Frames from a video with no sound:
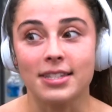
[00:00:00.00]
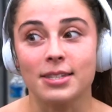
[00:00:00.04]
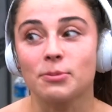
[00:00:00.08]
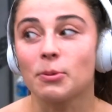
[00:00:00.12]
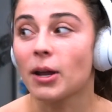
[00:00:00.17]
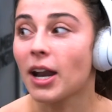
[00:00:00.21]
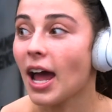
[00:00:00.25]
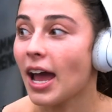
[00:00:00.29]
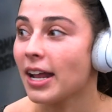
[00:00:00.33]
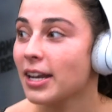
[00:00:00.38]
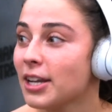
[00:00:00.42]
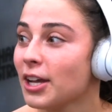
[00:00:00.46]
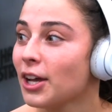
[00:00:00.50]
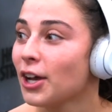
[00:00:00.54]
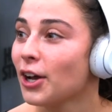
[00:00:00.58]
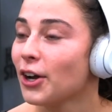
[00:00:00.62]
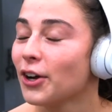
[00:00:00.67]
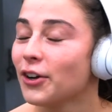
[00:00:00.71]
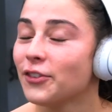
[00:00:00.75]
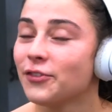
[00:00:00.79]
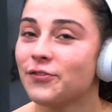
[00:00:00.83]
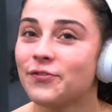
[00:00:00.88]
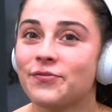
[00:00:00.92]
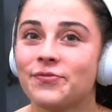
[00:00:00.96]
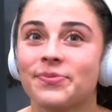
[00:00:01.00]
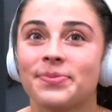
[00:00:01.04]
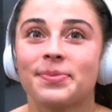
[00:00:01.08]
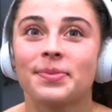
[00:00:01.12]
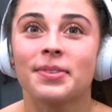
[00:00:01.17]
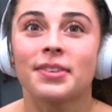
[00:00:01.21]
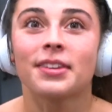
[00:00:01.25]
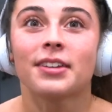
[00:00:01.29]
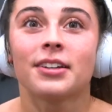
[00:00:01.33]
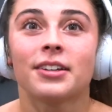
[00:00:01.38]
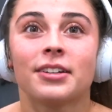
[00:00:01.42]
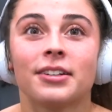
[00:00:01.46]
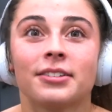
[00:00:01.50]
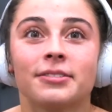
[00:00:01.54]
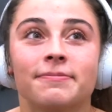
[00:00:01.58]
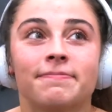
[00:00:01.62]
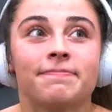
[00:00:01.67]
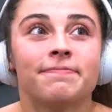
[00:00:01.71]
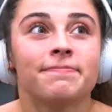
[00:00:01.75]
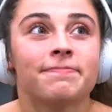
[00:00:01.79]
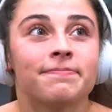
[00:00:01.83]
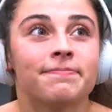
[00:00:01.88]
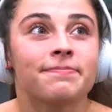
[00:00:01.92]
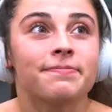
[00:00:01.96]
That's what I Don't do. train hamstrings, just eat a
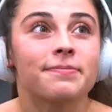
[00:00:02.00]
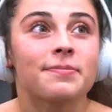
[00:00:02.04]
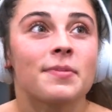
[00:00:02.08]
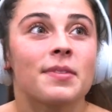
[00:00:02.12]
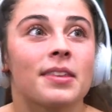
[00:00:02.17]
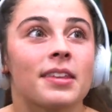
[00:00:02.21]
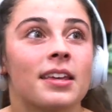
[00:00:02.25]
lot of food.